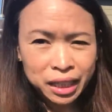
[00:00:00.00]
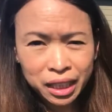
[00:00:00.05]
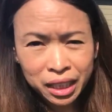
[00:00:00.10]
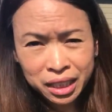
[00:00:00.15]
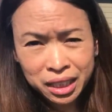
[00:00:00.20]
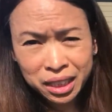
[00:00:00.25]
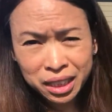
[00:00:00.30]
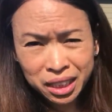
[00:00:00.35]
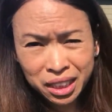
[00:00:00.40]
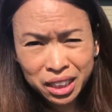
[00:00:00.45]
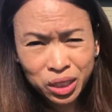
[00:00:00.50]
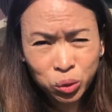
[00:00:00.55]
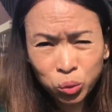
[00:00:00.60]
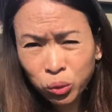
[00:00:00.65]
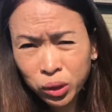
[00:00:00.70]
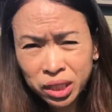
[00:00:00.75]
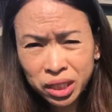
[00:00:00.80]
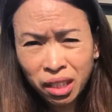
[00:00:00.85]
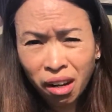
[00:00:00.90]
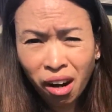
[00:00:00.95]
this. It
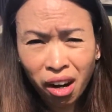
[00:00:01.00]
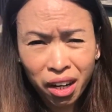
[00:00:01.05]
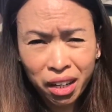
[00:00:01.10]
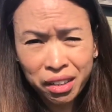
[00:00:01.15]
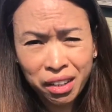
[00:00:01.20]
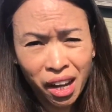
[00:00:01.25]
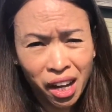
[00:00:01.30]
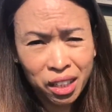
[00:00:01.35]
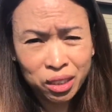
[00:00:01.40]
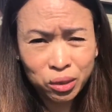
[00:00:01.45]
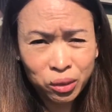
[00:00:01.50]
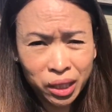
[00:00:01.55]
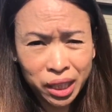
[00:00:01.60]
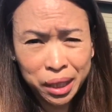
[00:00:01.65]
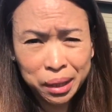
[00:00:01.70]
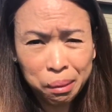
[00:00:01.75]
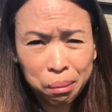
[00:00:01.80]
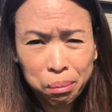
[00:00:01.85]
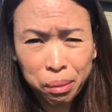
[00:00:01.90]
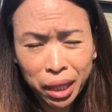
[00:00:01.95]
was hard actually
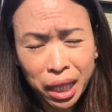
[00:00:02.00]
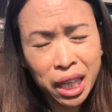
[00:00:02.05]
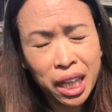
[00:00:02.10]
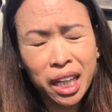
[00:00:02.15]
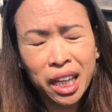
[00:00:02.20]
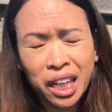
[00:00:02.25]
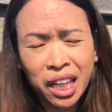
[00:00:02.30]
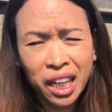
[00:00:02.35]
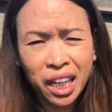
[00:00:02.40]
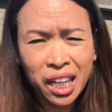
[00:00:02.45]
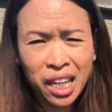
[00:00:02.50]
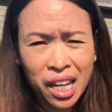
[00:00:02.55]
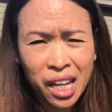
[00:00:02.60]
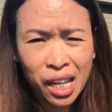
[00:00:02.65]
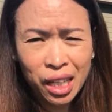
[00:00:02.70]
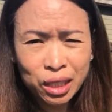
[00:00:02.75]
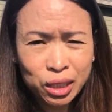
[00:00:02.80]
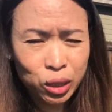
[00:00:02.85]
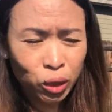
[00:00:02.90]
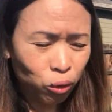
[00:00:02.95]
in the beginning,
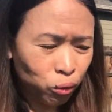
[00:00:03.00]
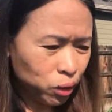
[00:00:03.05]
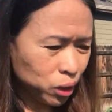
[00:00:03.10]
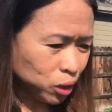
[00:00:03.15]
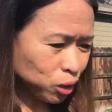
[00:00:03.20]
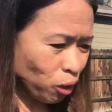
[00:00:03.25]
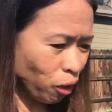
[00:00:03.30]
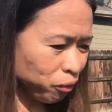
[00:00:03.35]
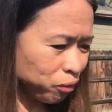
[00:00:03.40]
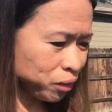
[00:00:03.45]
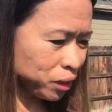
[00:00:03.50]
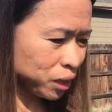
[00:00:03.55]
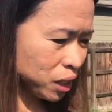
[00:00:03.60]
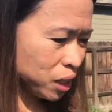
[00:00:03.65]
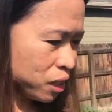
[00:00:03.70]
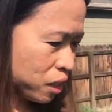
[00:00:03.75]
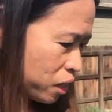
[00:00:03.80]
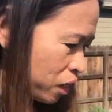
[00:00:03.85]
so we softened in